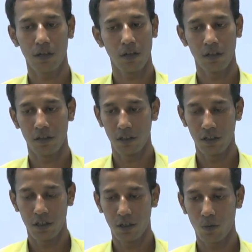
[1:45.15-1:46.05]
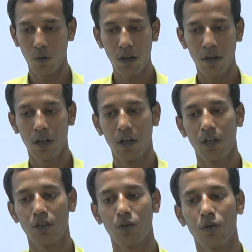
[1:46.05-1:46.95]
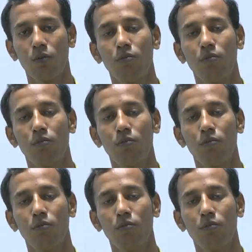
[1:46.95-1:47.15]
EDA tool. So